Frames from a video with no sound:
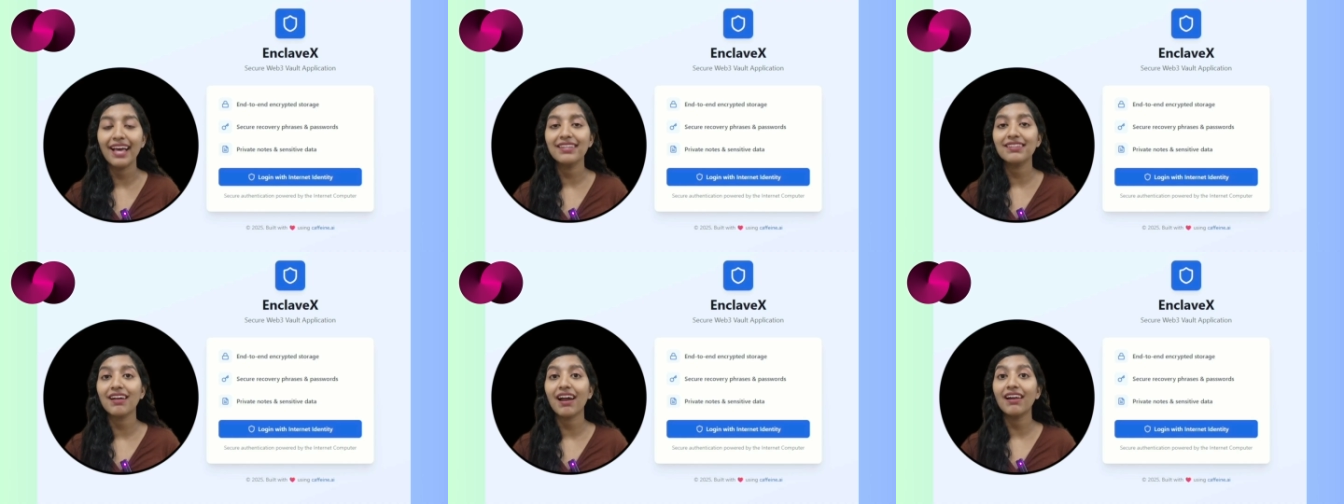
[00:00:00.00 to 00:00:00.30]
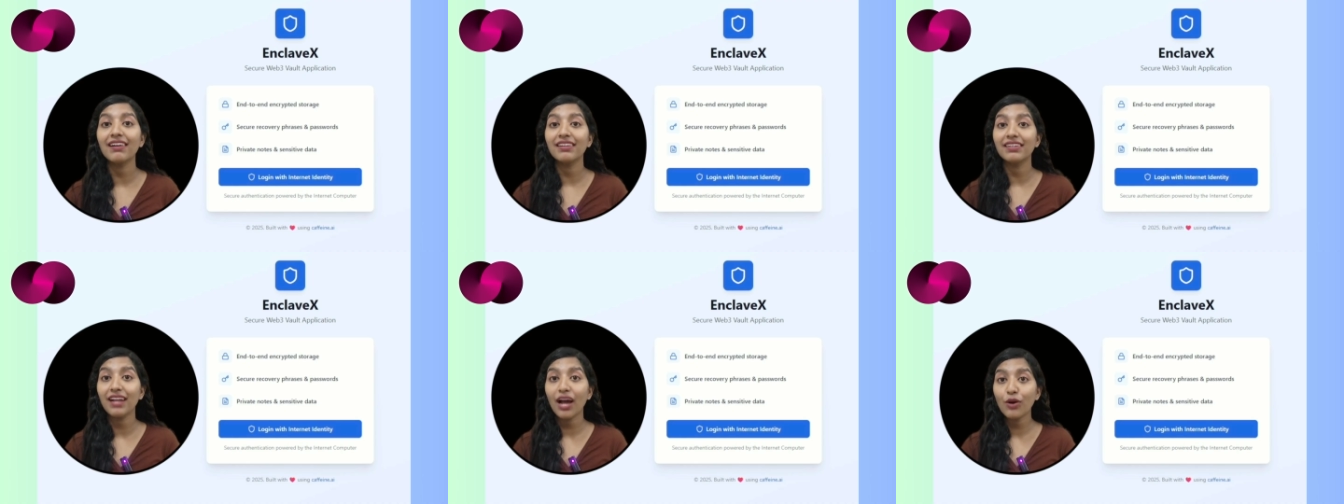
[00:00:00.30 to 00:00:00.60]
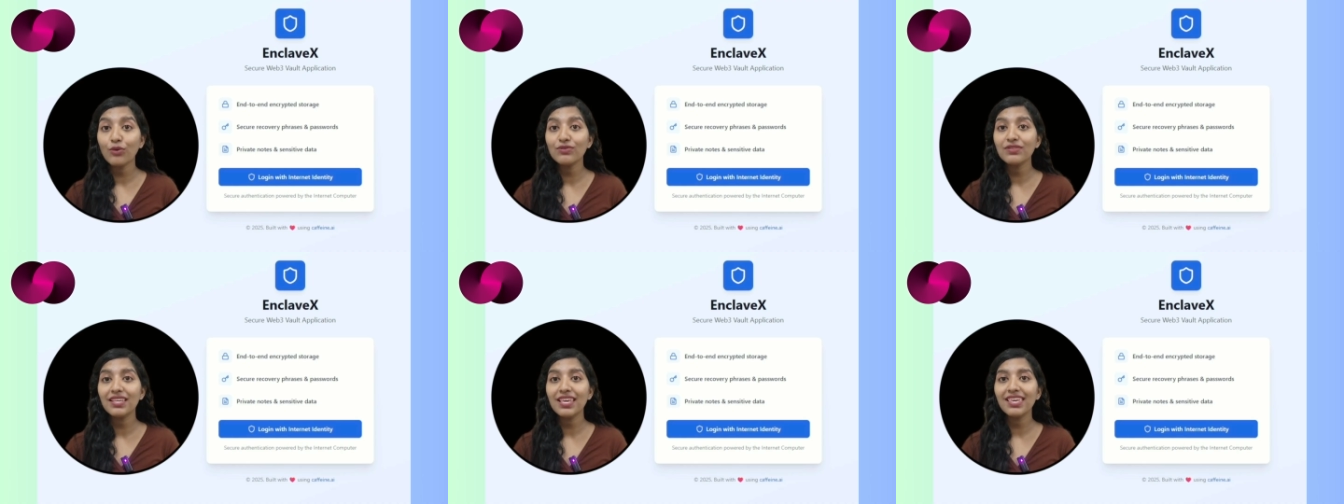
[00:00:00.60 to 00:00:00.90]
and are
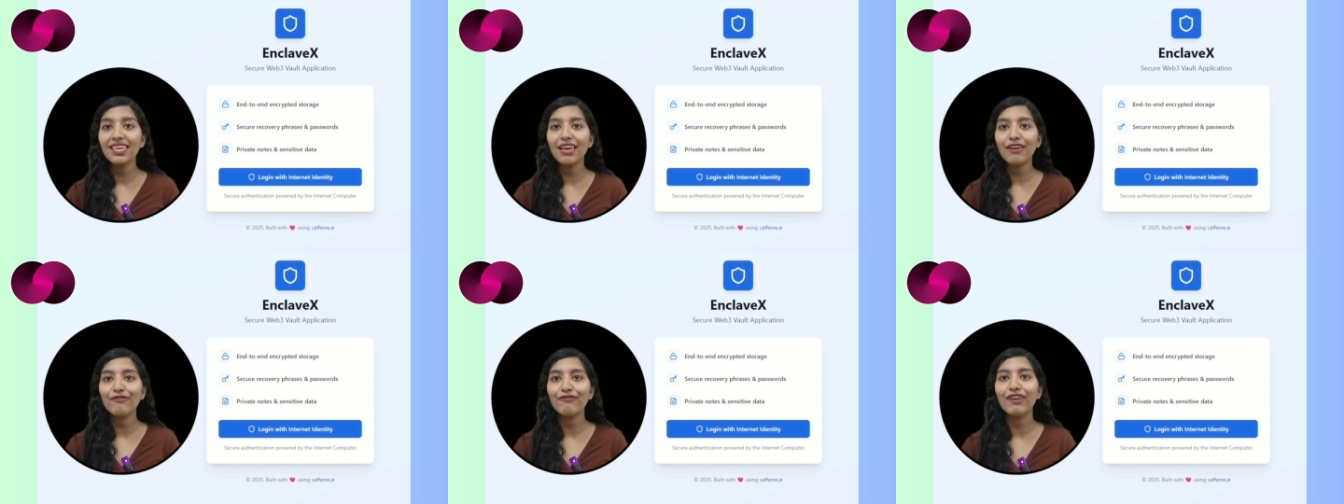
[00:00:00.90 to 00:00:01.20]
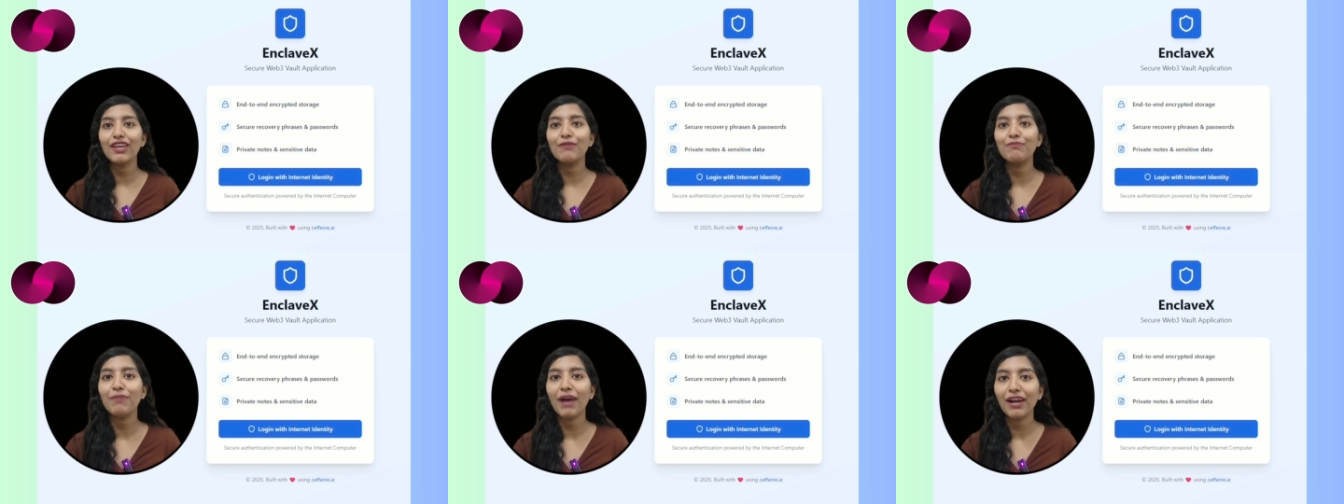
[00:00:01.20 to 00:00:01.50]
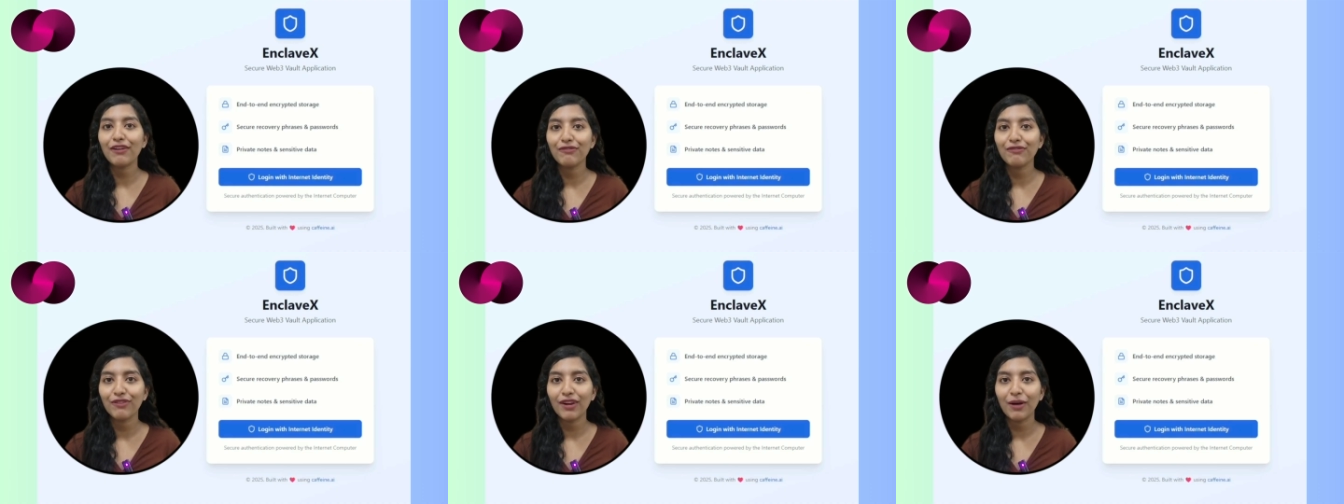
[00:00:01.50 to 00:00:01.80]
now seeking
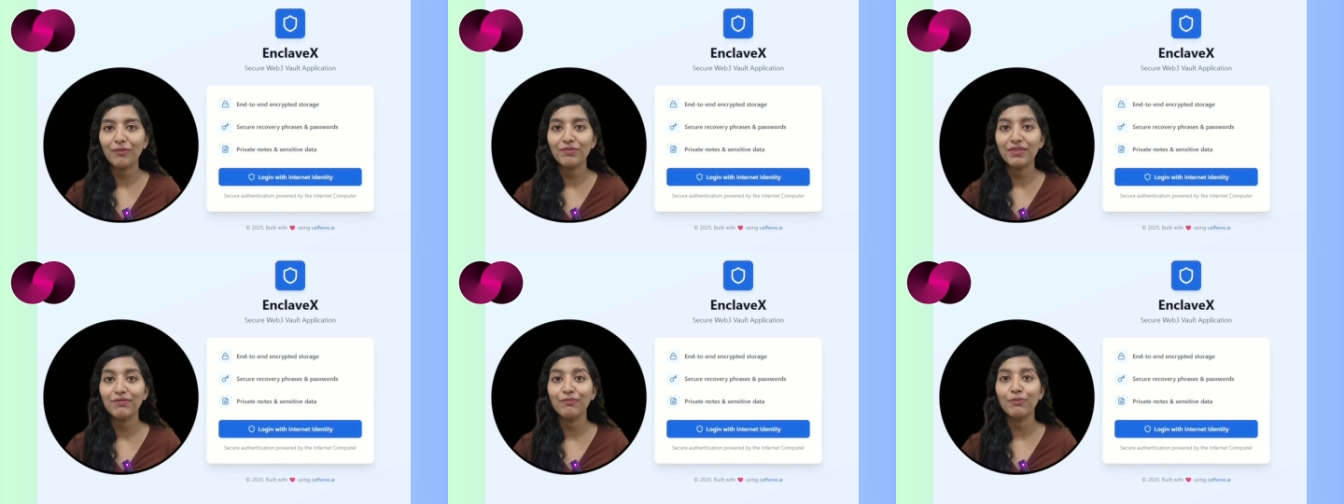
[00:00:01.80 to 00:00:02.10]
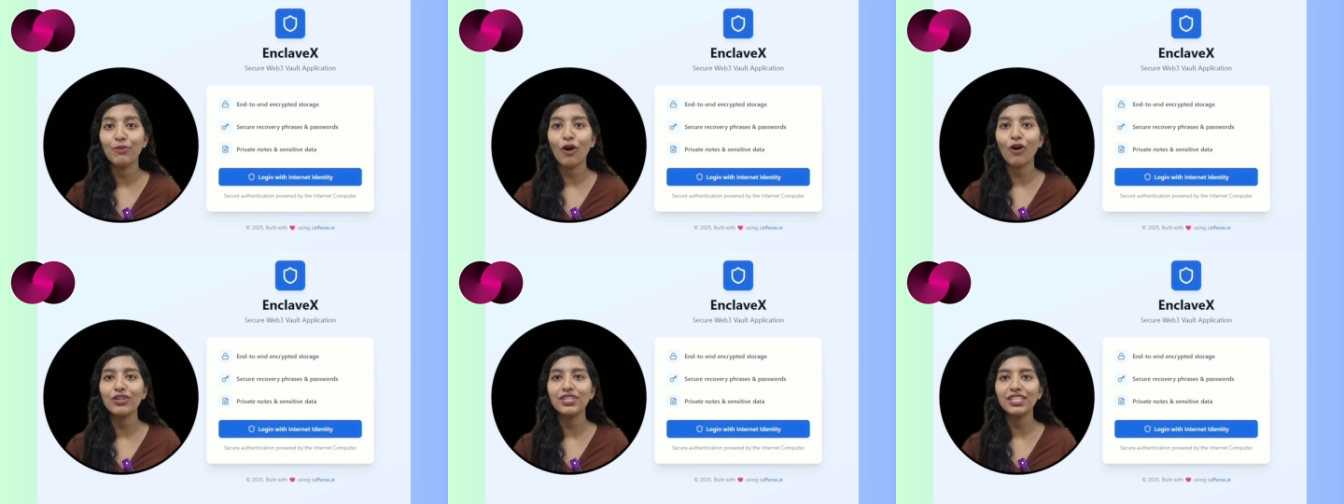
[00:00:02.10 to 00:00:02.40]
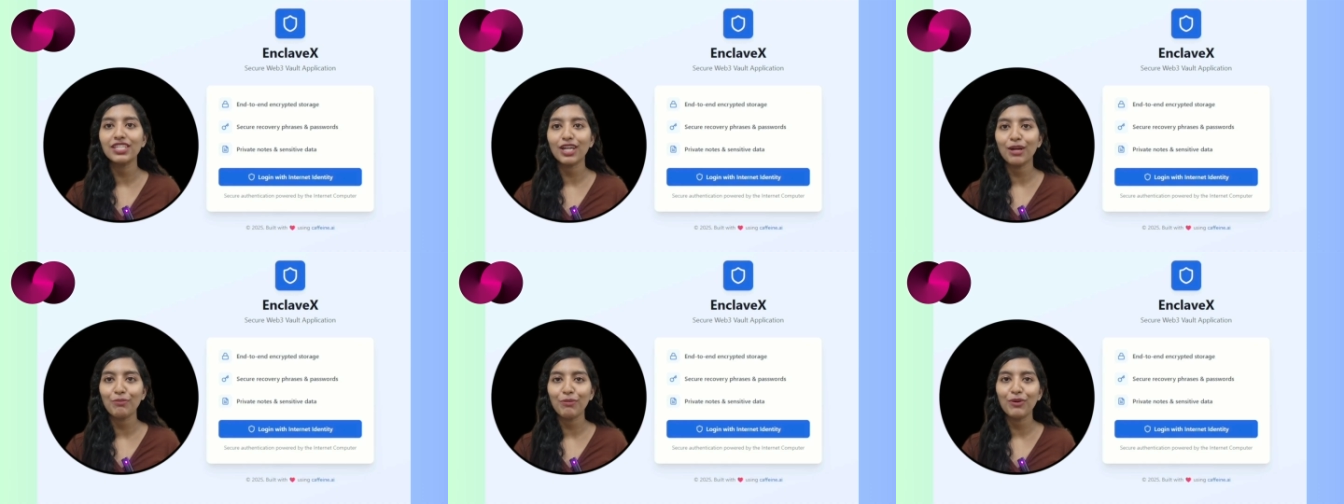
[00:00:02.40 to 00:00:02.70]
feedback from the
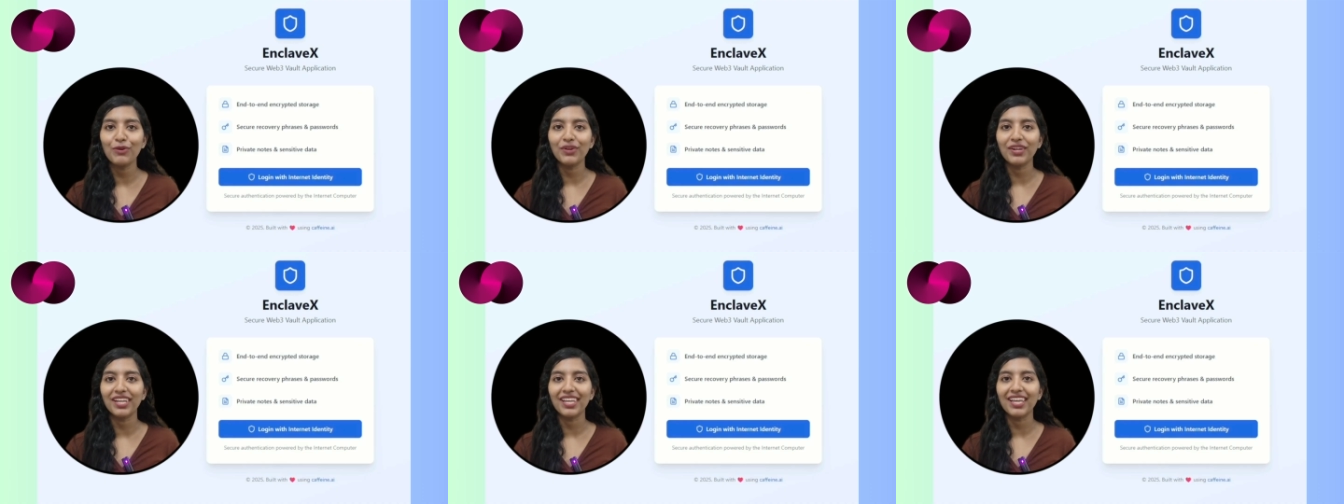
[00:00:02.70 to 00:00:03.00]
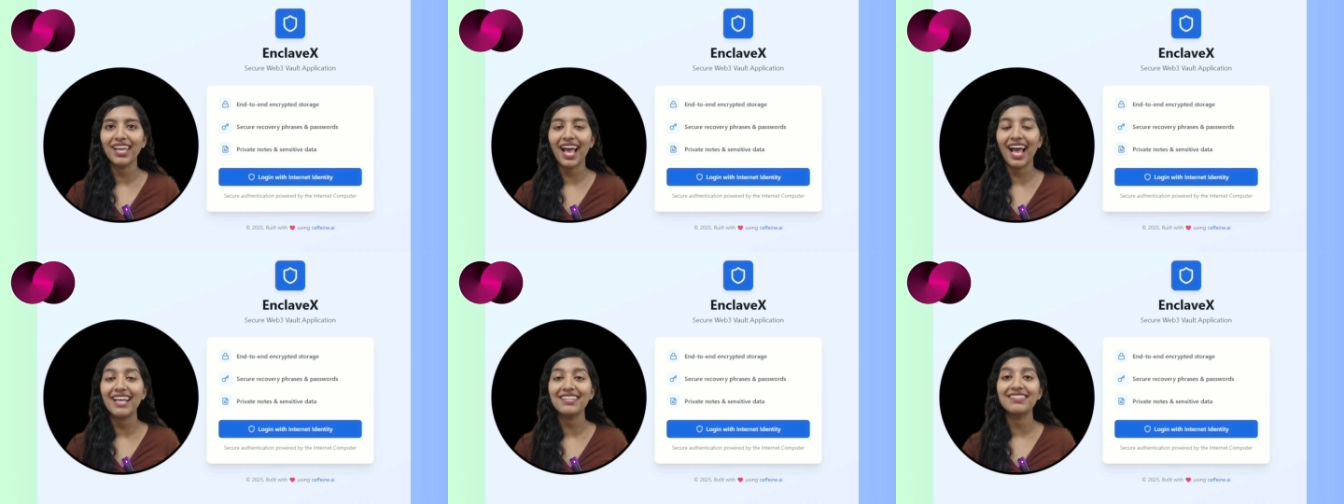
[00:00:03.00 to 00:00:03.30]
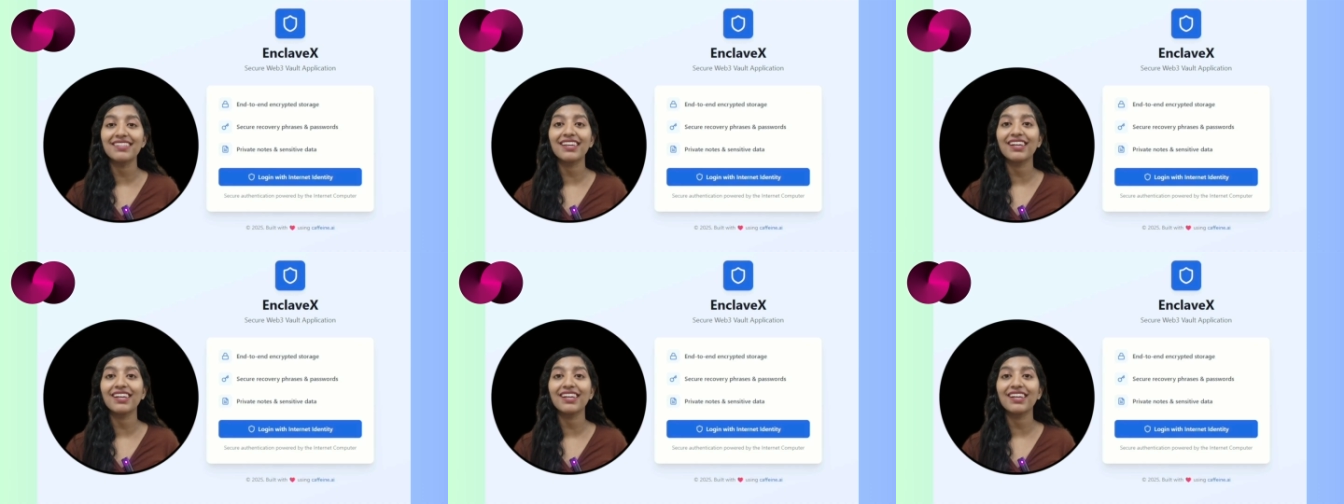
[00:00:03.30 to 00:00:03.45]
broader community as